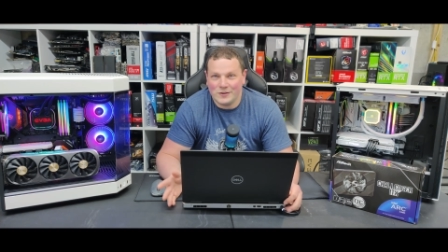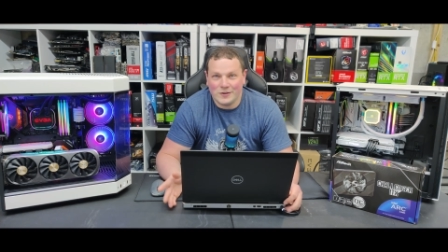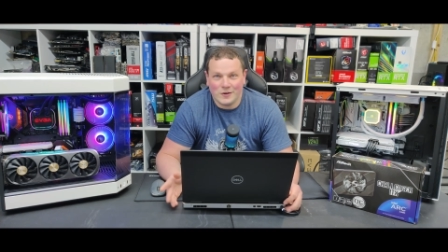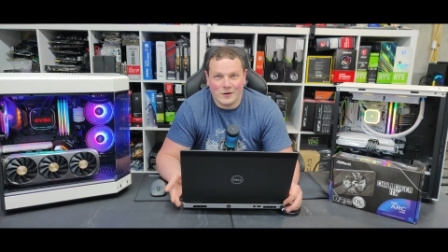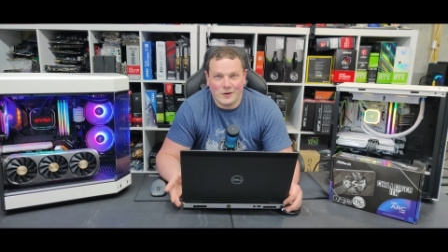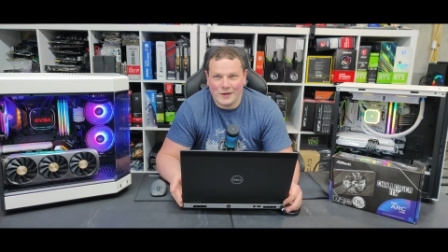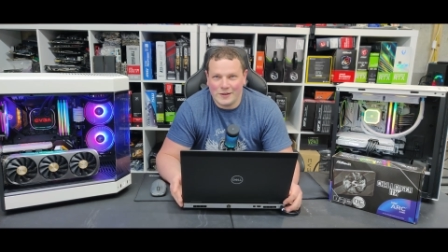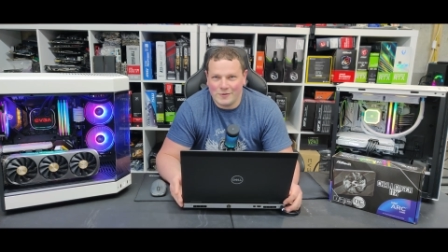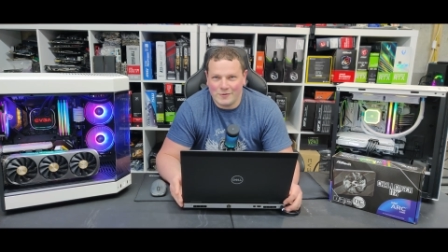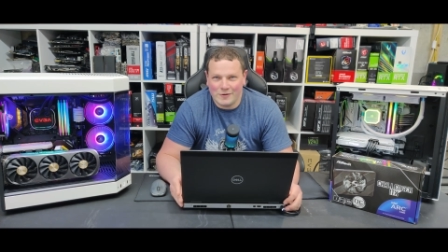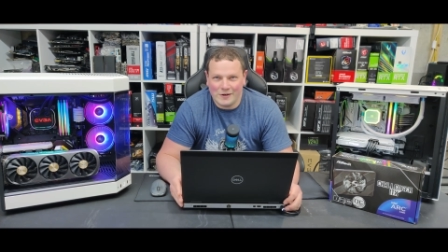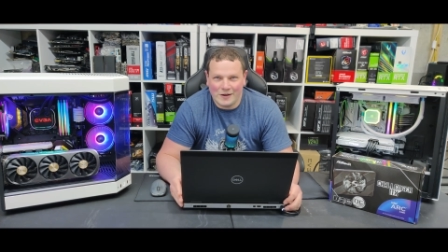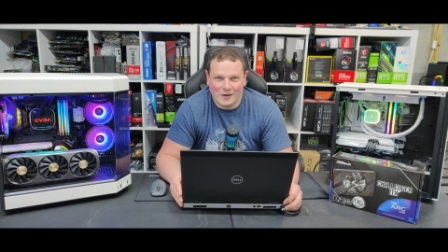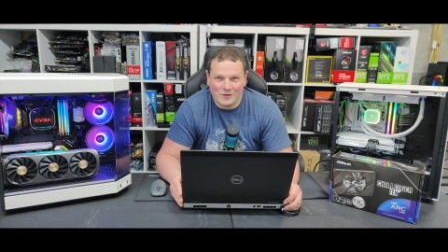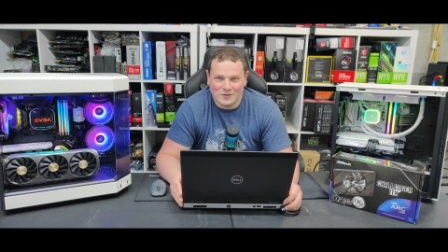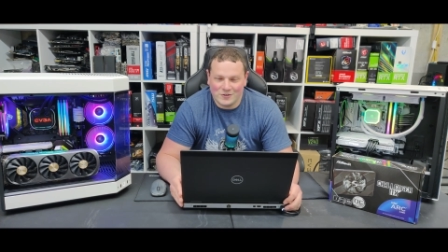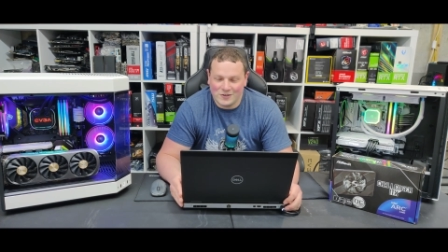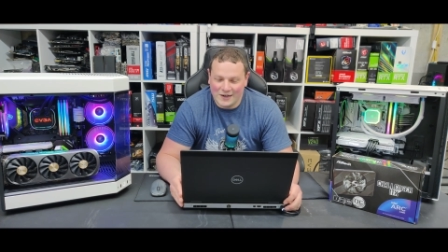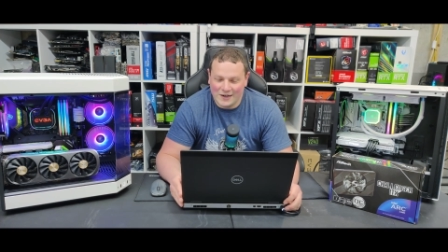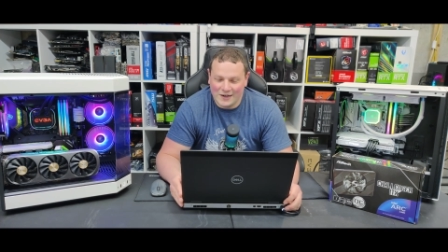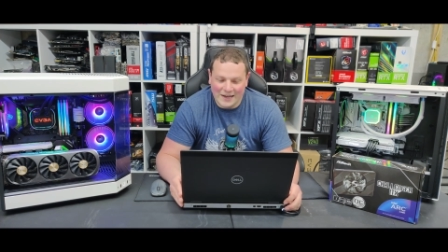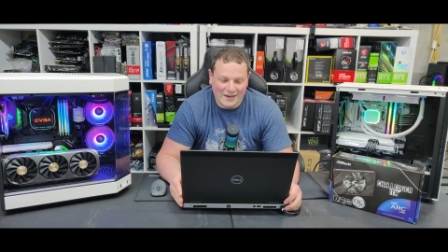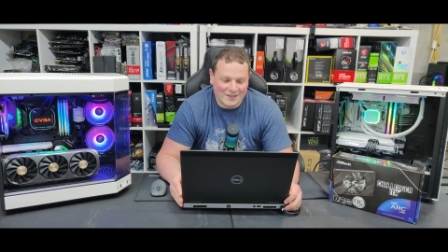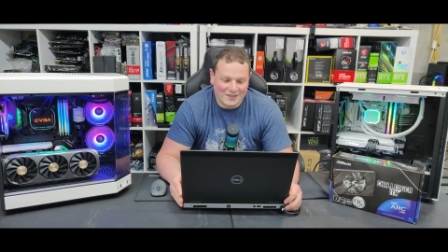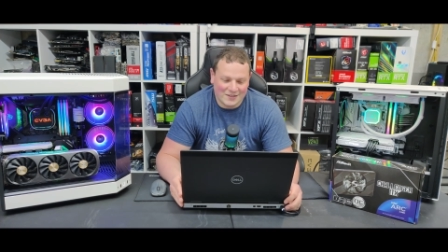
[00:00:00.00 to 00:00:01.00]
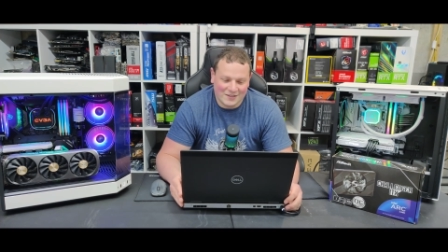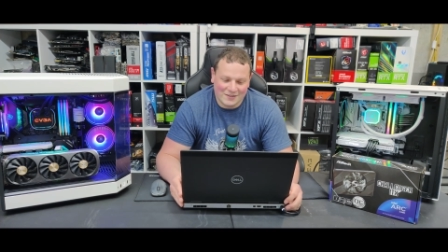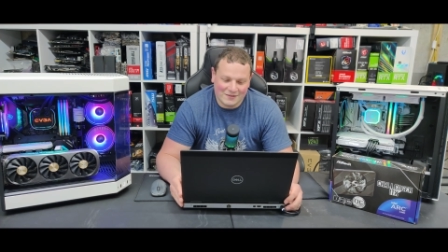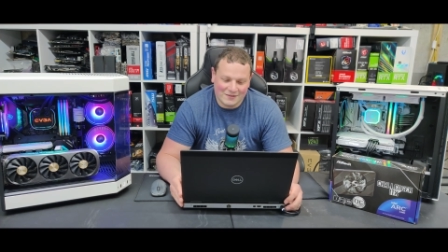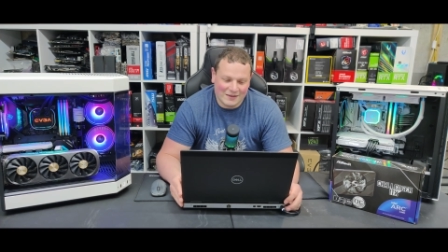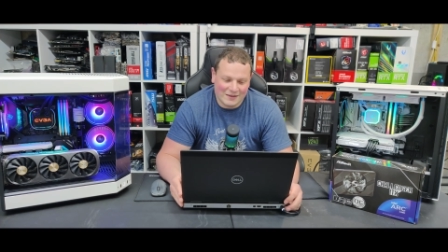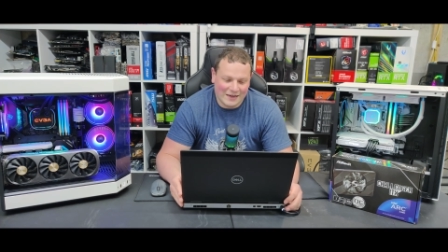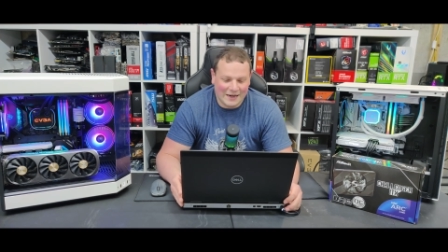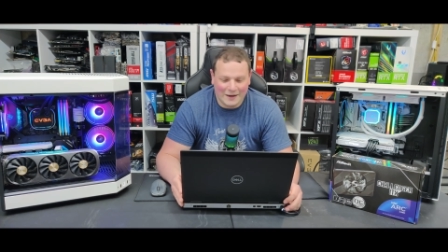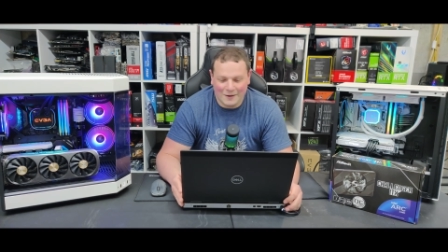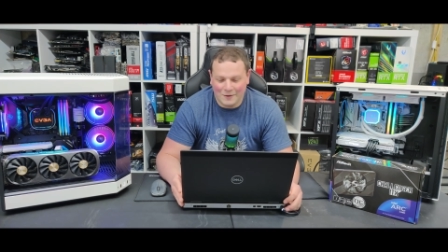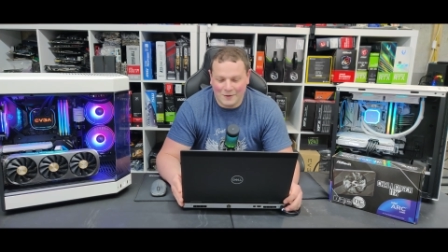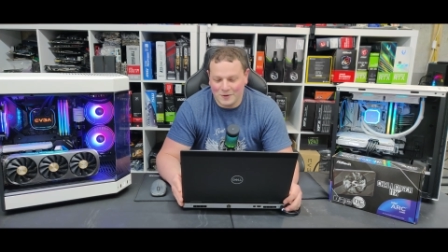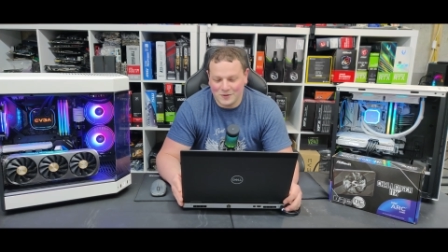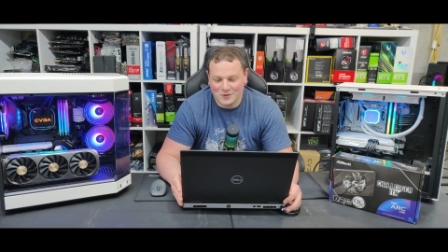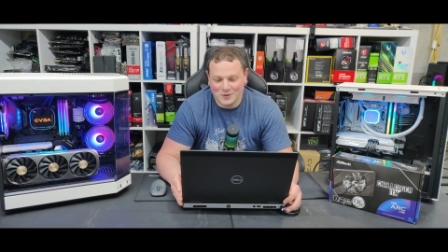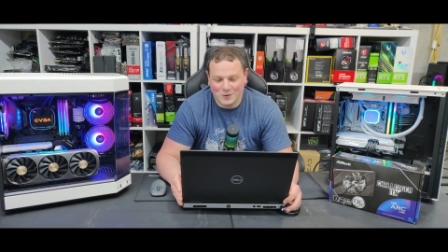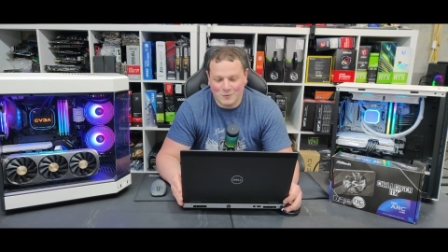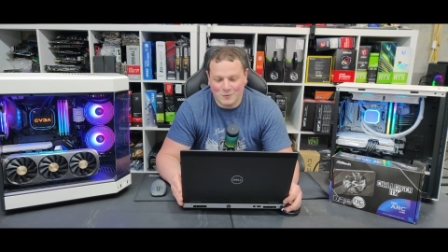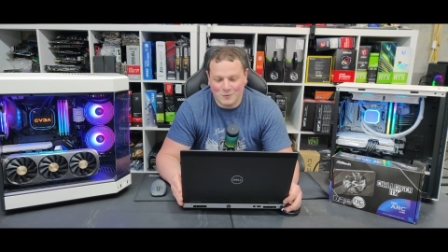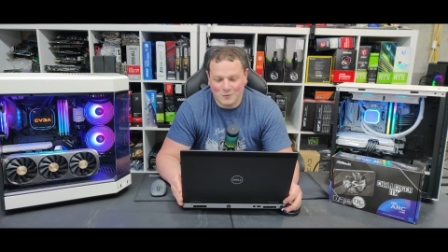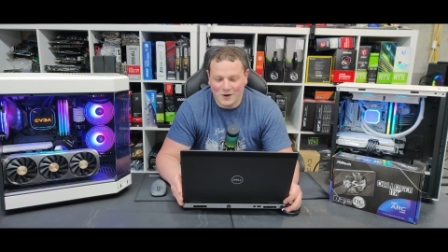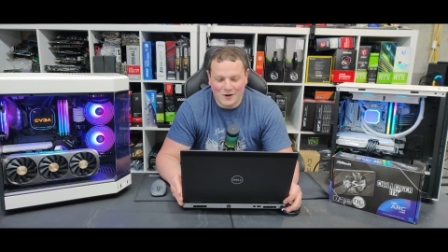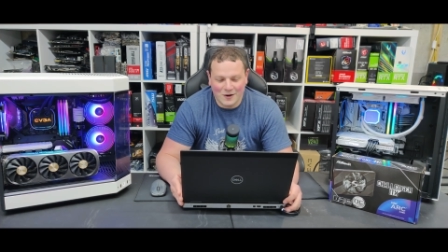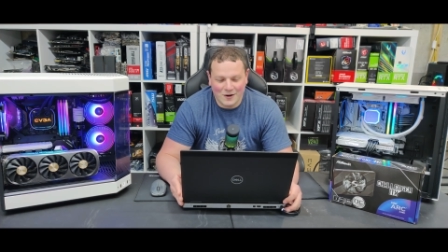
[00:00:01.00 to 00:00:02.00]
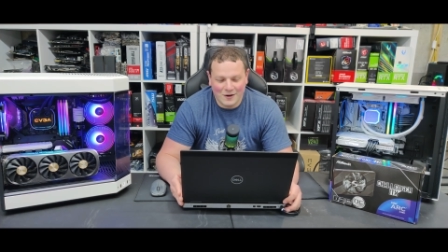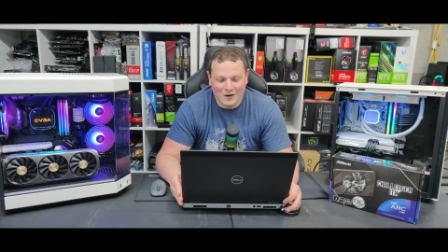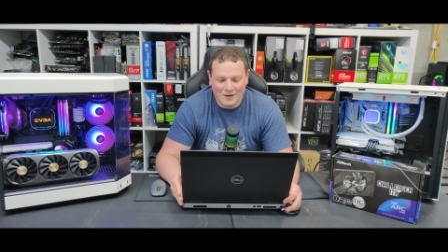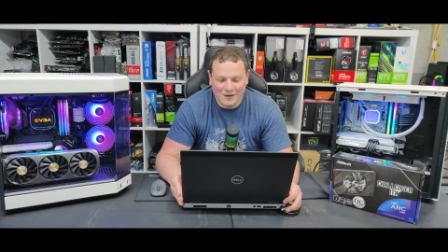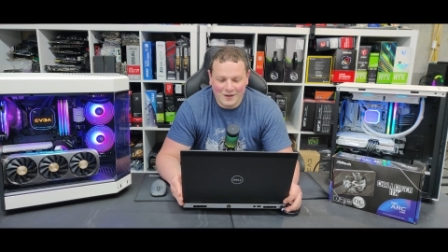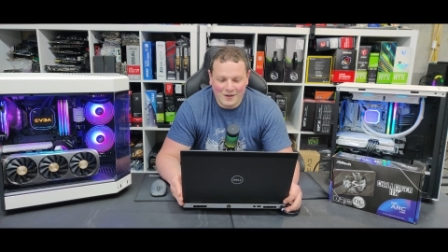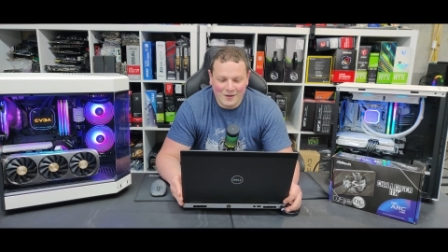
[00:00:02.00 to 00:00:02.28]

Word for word: thirty-three hundred X, any of those will work,